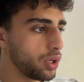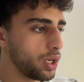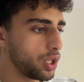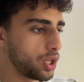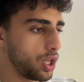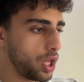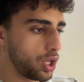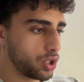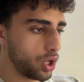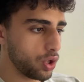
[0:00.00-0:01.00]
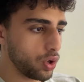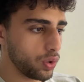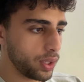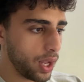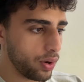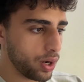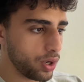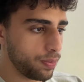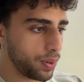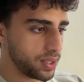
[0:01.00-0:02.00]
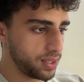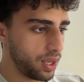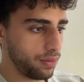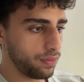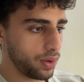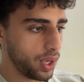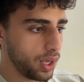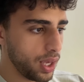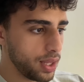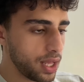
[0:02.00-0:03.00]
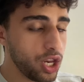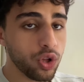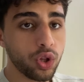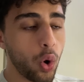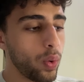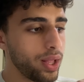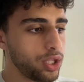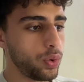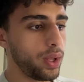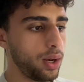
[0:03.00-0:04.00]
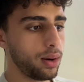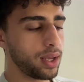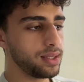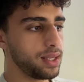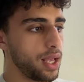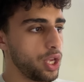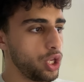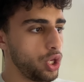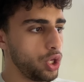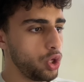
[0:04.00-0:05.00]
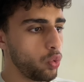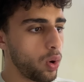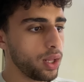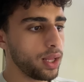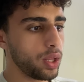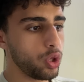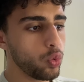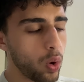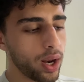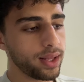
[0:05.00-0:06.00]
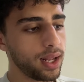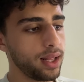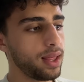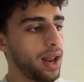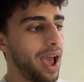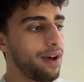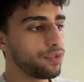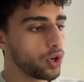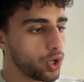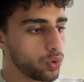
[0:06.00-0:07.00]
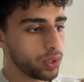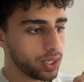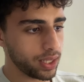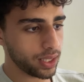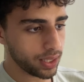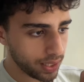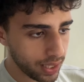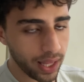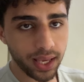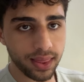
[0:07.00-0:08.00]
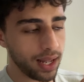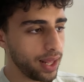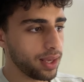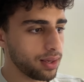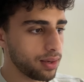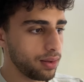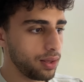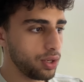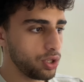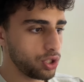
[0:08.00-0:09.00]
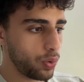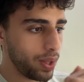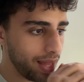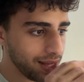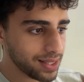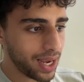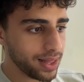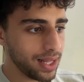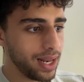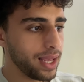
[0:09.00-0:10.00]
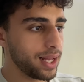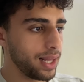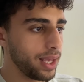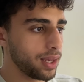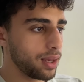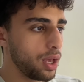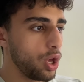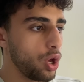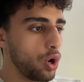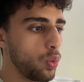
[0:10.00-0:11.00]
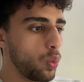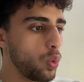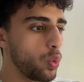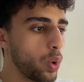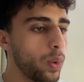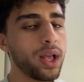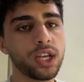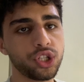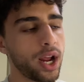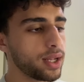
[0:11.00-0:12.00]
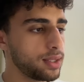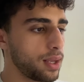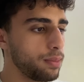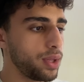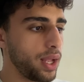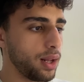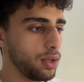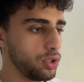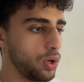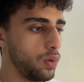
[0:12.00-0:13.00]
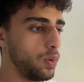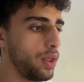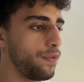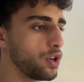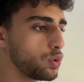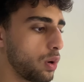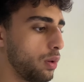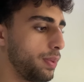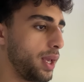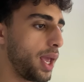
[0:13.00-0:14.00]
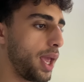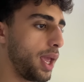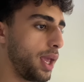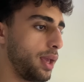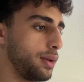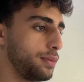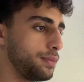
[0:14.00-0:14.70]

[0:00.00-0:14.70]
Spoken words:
it, so you'll go down here, you press save, okay? Then you'll go into it because you want to tell it that after you click the link, so inside the link click, we will extract some data. So the first one will be a